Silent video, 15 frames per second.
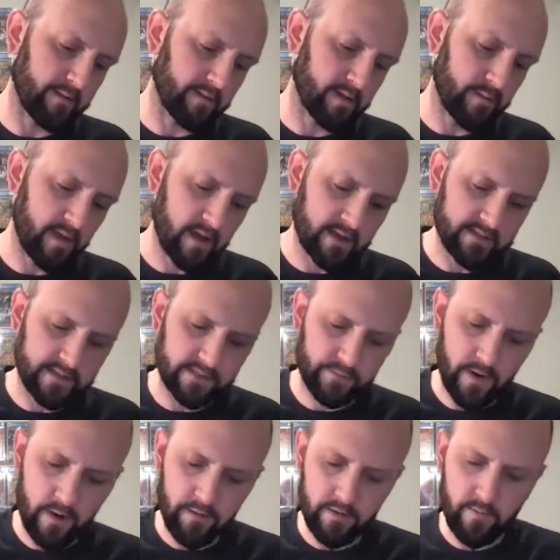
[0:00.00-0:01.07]
To be honest, it's
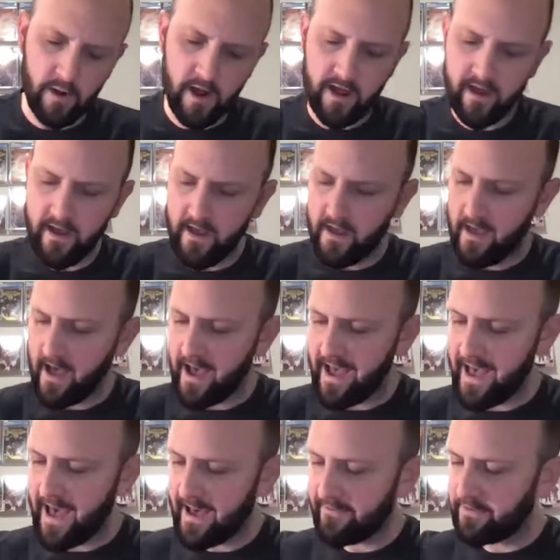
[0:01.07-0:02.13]
probably why I
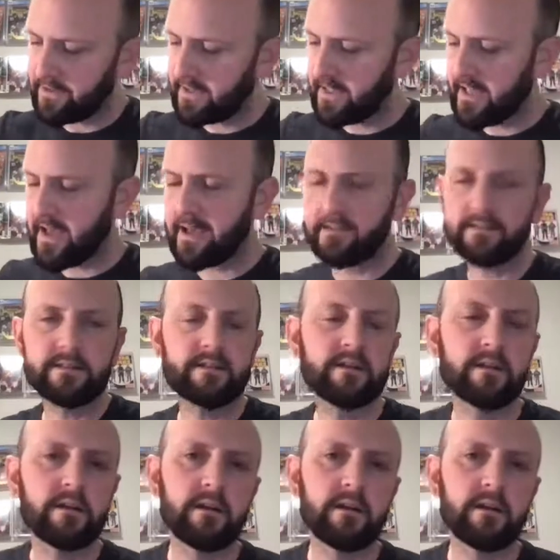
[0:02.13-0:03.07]
haven't yet